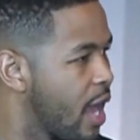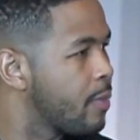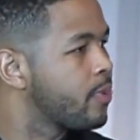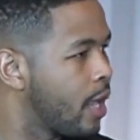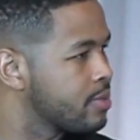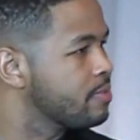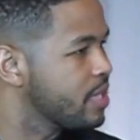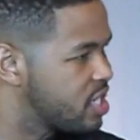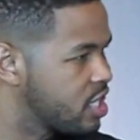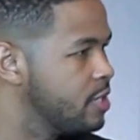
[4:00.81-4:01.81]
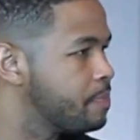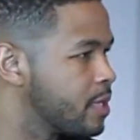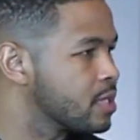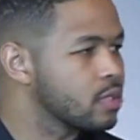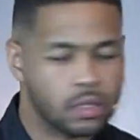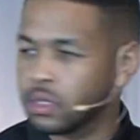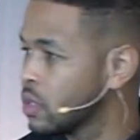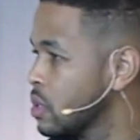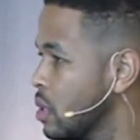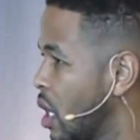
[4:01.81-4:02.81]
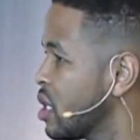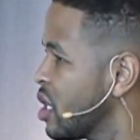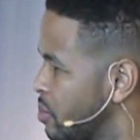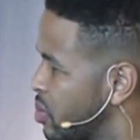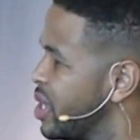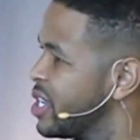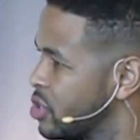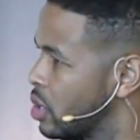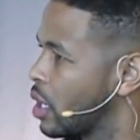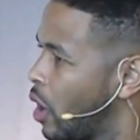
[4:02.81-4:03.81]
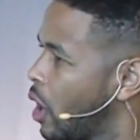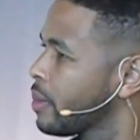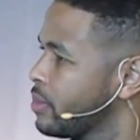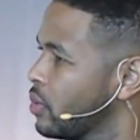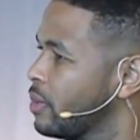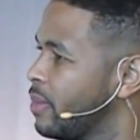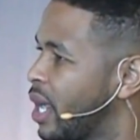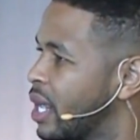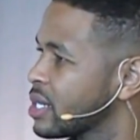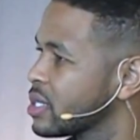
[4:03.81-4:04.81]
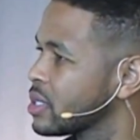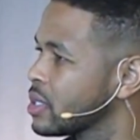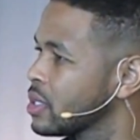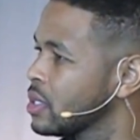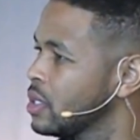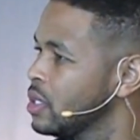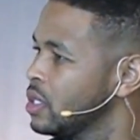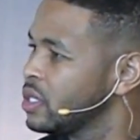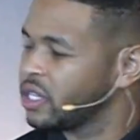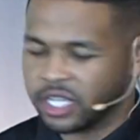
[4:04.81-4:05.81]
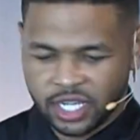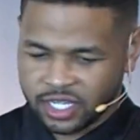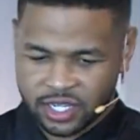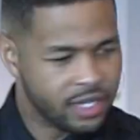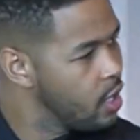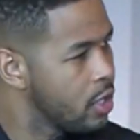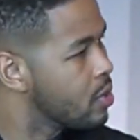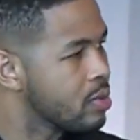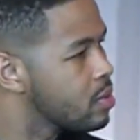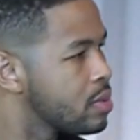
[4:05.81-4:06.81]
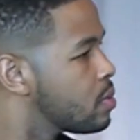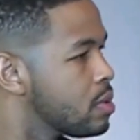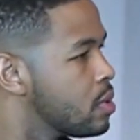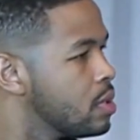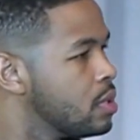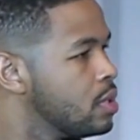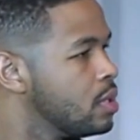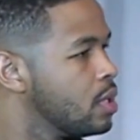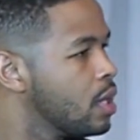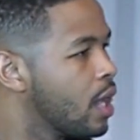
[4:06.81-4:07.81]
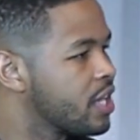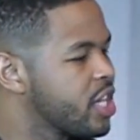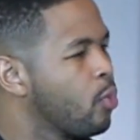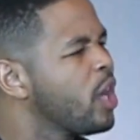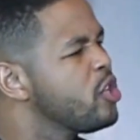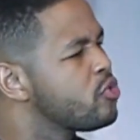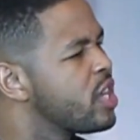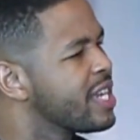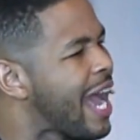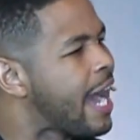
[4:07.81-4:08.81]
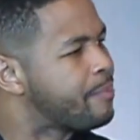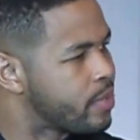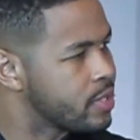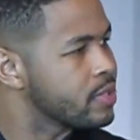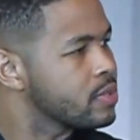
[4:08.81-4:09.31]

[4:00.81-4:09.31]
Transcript: I'll probably be sleeping under a bridge on a cardboard box? The kid said, no. I said, what do you think happened?